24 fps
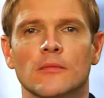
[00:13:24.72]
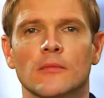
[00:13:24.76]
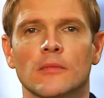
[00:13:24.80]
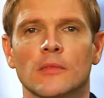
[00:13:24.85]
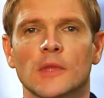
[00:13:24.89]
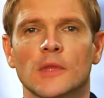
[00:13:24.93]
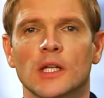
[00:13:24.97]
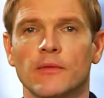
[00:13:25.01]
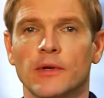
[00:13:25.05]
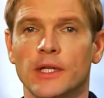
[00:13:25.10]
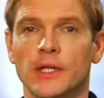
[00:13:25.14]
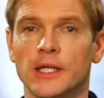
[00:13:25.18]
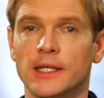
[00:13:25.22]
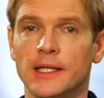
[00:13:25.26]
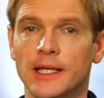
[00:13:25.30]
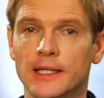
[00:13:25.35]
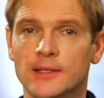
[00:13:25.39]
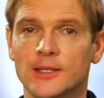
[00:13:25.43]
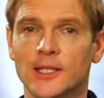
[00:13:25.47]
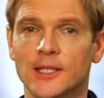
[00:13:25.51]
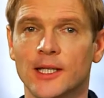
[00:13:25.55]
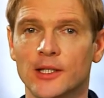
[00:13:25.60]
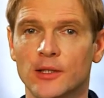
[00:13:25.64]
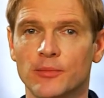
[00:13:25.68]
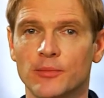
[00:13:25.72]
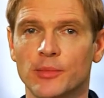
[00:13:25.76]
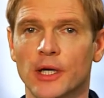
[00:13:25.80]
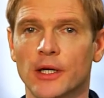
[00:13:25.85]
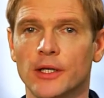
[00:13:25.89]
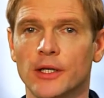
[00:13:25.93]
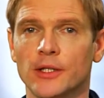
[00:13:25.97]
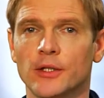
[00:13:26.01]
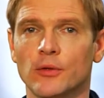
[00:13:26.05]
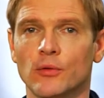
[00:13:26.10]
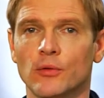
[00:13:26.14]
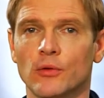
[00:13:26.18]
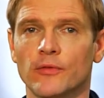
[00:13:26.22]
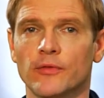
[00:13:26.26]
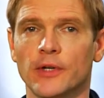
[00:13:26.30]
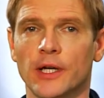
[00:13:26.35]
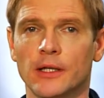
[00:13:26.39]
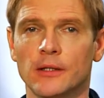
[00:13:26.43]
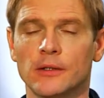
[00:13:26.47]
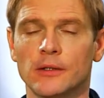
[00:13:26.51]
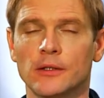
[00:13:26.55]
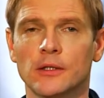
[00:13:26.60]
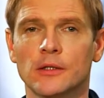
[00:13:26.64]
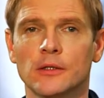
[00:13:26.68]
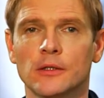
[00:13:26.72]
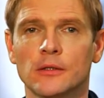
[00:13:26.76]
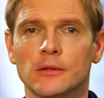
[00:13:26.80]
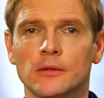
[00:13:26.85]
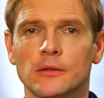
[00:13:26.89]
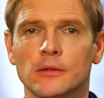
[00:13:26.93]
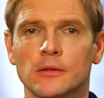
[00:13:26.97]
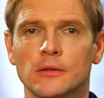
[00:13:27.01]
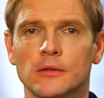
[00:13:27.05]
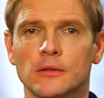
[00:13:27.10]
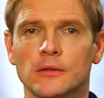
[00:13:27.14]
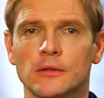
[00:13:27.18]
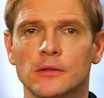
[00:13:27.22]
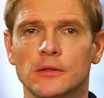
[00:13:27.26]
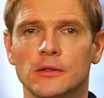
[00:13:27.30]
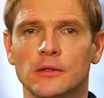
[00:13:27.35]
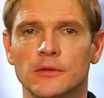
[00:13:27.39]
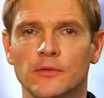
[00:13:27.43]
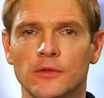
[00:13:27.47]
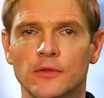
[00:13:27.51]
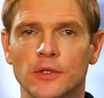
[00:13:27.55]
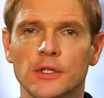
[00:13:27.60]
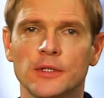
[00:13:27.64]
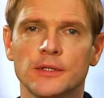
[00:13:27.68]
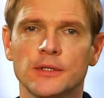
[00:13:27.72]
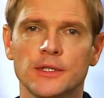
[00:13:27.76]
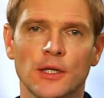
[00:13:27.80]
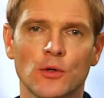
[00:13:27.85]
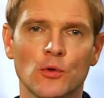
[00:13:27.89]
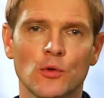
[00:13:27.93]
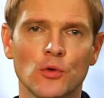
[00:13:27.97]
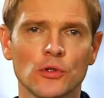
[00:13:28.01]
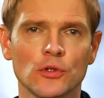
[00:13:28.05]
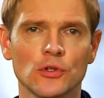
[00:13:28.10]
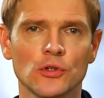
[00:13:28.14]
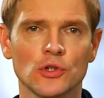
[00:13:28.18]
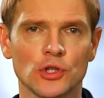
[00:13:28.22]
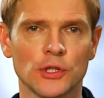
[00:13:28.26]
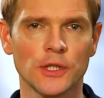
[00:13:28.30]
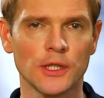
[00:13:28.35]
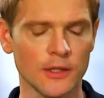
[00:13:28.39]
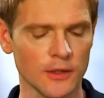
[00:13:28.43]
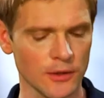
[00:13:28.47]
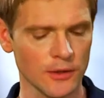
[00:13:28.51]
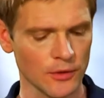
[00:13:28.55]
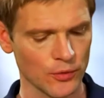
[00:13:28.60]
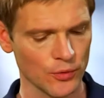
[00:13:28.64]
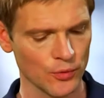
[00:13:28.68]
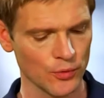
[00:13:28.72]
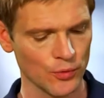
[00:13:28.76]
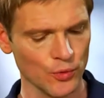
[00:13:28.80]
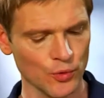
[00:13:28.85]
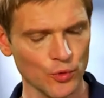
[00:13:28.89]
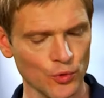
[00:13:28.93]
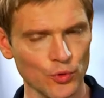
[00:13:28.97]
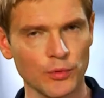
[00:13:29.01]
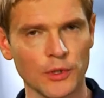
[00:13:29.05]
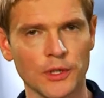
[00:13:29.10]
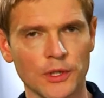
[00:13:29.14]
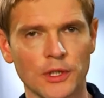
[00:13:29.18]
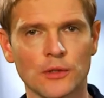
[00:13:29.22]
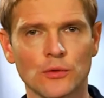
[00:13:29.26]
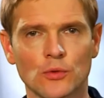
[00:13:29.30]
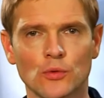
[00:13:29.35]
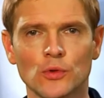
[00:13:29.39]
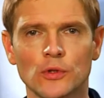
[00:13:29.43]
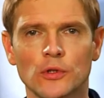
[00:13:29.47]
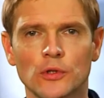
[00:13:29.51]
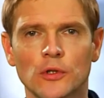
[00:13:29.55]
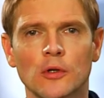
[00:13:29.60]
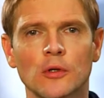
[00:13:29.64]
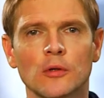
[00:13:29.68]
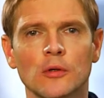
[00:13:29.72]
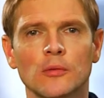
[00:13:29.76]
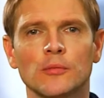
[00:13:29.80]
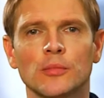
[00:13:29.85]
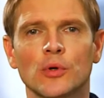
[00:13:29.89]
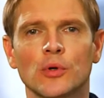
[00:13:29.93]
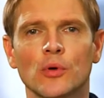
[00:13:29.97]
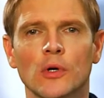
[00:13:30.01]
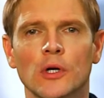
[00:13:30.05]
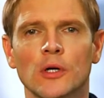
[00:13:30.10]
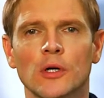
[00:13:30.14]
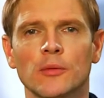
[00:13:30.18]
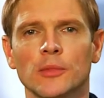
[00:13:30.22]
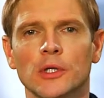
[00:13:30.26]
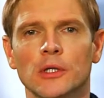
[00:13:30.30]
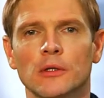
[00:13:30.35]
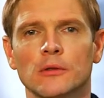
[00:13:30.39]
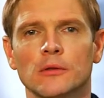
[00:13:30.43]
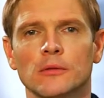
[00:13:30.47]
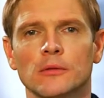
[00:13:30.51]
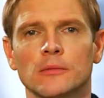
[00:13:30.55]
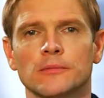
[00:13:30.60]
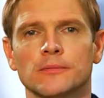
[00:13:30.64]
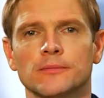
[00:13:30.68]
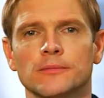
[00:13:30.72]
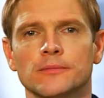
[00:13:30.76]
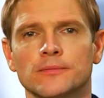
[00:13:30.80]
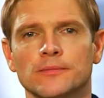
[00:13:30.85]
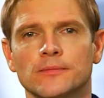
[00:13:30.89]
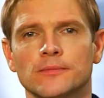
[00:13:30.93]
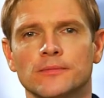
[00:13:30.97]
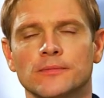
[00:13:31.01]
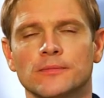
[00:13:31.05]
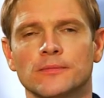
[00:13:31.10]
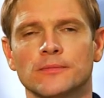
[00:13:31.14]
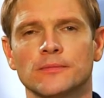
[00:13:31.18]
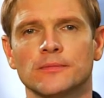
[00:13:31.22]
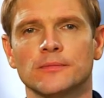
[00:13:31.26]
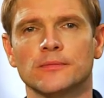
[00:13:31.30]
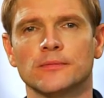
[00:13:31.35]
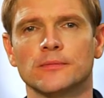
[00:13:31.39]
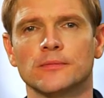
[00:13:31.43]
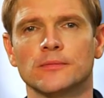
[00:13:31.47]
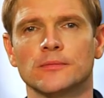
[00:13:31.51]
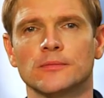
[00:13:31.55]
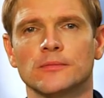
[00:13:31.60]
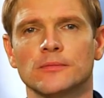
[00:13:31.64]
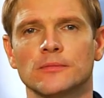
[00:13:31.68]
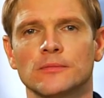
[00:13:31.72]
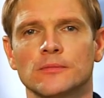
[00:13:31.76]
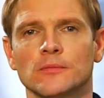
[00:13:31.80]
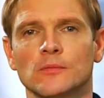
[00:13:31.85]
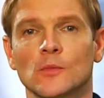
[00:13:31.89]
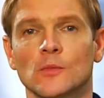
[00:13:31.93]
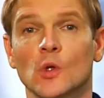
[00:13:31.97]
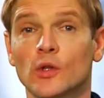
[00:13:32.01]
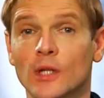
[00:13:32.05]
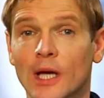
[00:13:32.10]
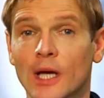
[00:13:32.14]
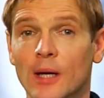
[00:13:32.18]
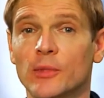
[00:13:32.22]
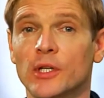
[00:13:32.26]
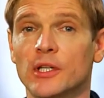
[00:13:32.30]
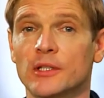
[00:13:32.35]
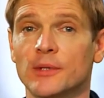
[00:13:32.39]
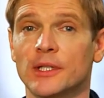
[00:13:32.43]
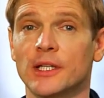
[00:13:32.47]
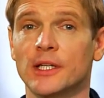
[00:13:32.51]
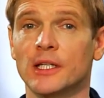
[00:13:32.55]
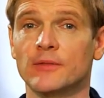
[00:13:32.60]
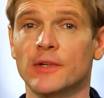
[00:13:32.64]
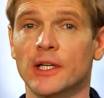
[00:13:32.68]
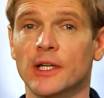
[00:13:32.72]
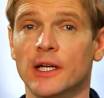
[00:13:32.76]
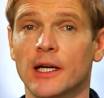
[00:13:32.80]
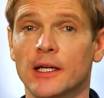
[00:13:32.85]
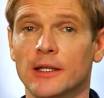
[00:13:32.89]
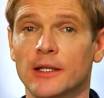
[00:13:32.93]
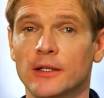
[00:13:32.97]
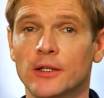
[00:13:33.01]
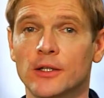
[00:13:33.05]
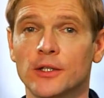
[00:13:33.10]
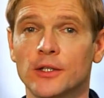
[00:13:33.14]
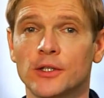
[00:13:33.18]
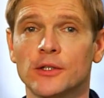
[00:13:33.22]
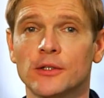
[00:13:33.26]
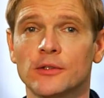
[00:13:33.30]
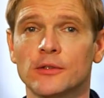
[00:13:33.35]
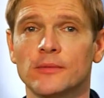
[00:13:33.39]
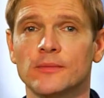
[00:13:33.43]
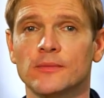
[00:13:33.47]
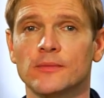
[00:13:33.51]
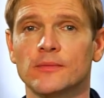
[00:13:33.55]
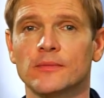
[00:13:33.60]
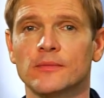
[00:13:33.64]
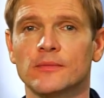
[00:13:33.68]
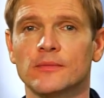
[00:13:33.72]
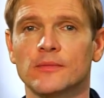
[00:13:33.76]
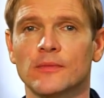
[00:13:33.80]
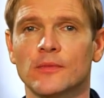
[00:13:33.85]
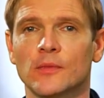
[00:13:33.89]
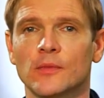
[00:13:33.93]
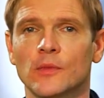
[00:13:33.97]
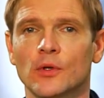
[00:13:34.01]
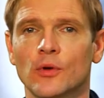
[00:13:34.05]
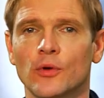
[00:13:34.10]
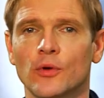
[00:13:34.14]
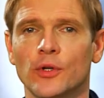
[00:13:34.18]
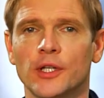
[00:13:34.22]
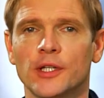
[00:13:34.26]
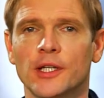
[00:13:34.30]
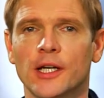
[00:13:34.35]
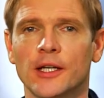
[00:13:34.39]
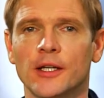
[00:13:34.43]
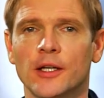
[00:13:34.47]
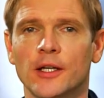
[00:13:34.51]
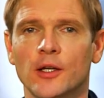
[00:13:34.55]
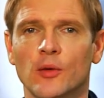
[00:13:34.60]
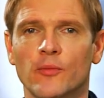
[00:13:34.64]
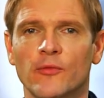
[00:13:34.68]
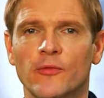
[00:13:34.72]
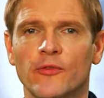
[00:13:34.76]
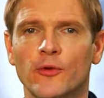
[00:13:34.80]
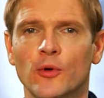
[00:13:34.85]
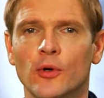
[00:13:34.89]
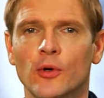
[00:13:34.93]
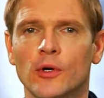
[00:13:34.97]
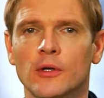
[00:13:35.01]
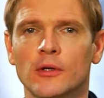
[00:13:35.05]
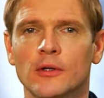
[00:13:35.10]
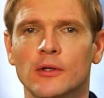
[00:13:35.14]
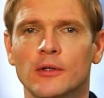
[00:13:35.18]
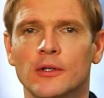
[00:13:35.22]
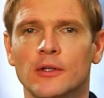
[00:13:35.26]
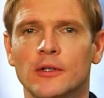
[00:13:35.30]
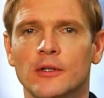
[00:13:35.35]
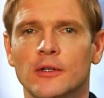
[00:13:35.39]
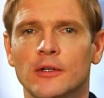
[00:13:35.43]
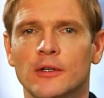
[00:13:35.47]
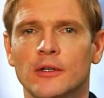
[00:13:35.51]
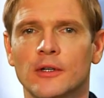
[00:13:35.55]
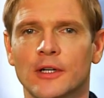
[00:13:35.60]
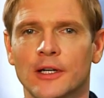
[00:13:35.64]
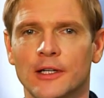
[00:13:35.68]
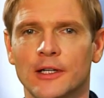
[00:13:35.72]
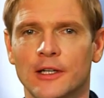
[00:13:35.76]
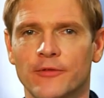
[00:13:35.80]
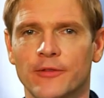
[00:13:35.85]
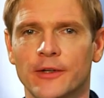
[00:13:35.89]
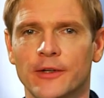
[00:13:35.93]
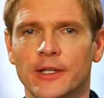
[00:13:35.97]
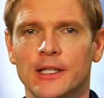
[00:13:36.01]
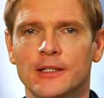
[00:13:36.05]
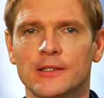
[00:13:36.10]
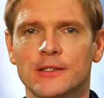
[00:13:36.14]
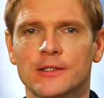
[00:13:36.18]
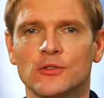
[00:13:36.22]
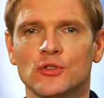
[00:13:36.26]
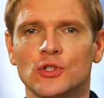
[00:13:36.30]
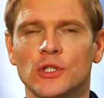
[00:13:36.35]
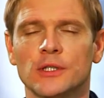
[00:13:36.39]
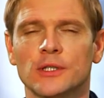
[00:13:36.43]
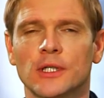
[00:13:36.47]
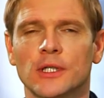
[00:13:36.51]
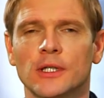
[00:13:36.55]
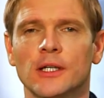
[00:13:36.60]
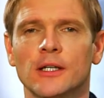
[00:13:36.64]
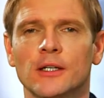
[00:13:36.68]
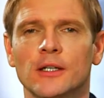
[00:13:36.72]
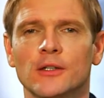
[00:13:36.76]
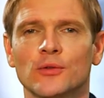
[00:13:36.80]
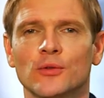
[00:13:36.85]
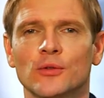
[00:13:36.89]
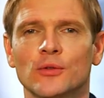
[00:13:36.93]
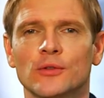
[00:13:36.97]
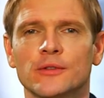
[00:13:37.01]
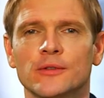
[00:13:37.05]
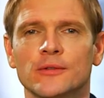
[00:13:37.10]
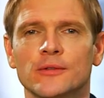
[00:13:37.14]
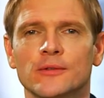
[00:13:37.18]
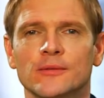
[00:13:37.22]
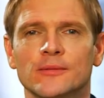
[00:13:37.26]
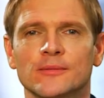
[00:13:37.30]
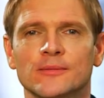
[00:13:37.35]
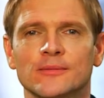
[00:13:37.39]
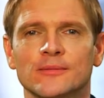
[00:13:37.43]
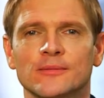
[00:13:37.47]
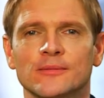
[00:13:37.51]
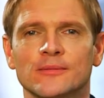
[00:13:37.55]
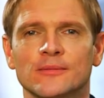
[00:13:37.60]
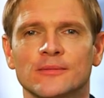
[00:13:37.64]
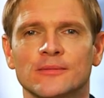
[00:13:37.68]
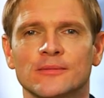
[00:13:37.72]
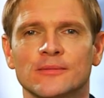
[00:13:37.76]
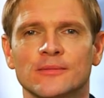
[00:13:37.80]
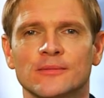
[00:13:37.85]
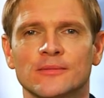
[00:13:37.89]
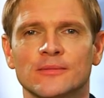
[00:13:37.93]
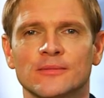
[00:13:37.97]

If I now change an authorization, they are programmed instantly via the router. My network is now set up, and I can take full advantage of a networked locking system.